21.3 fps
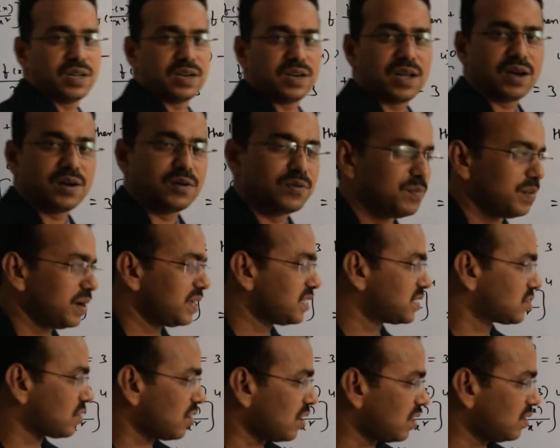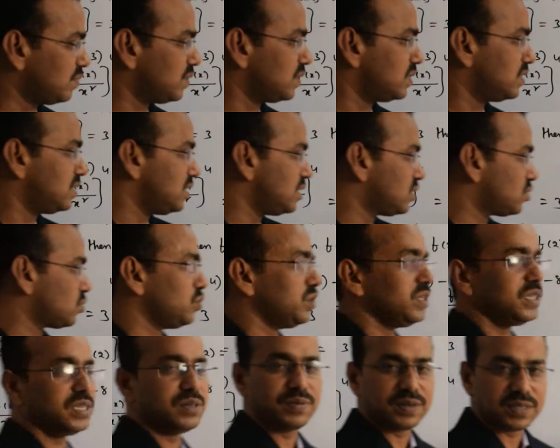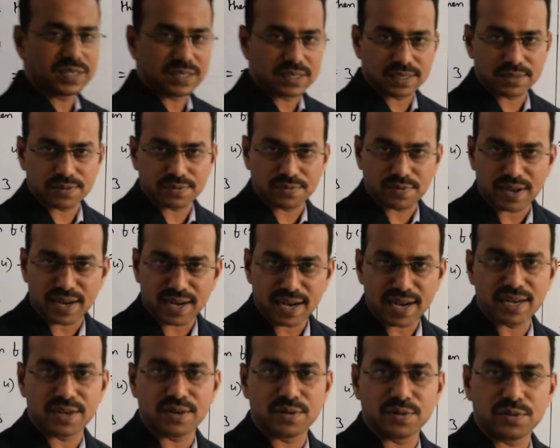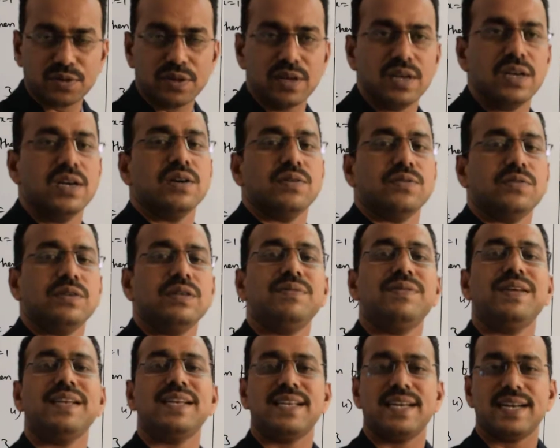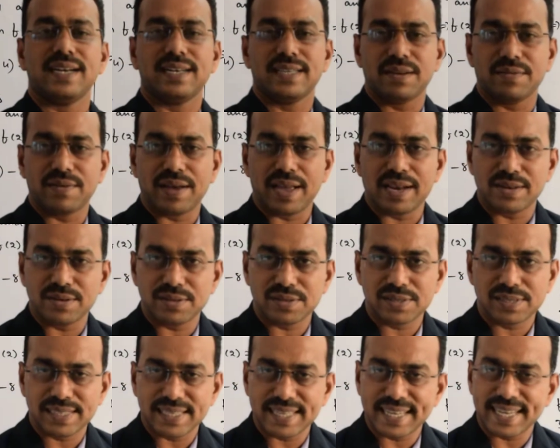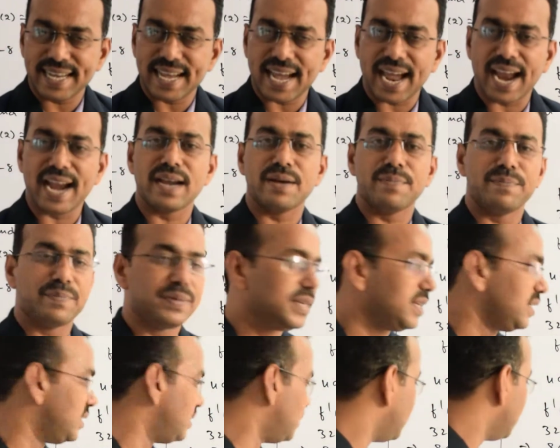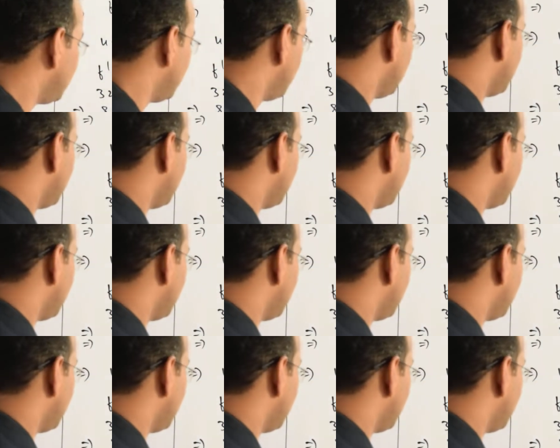Now by solving these two equations 1 and 2, we will get the values a and b.